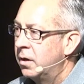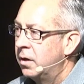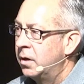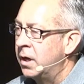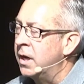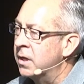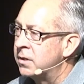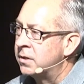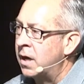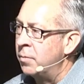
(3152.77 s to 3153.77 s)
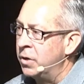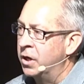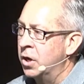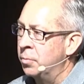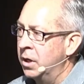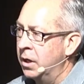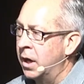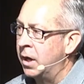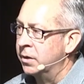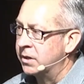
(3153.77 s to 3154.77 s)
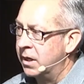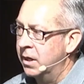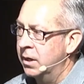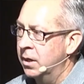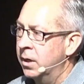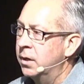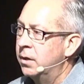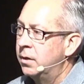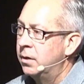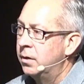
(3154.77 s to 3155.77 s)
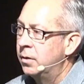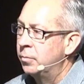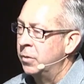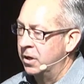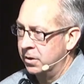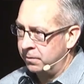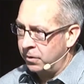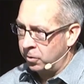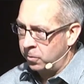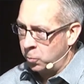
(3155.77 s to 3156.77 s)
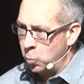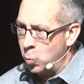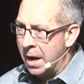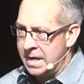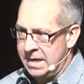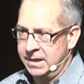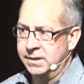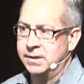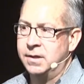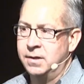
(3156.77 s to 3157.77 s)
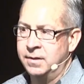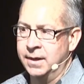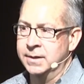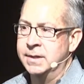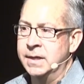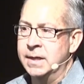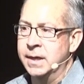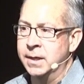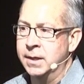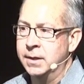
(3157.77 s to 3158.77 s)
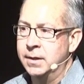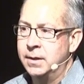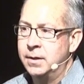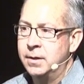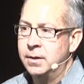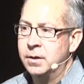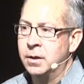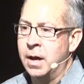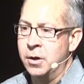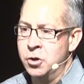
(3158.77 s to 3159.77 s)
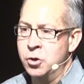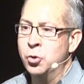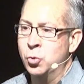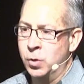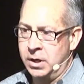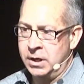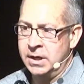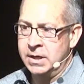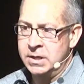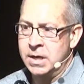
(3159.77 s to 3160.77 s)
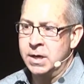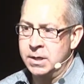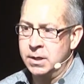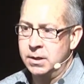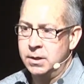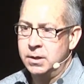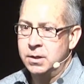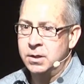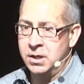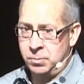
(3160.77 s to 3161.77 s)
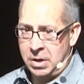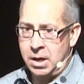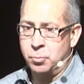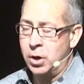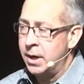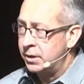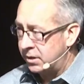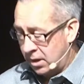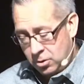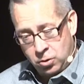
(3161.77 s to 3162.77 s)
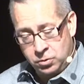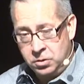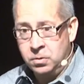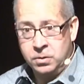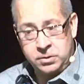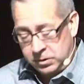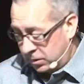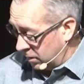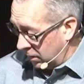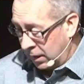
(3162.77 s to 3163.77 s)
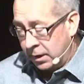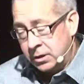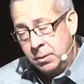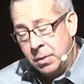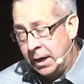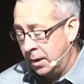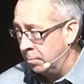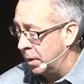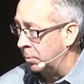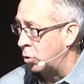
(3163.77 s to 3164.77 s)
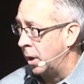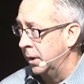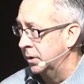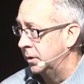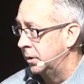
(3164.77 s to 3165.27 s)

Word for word: He didn't stop becoming God's kid because of the horrendous things he did. God knew what he had done. Did he pay a price? Oh, yes, yes, he paid a big price.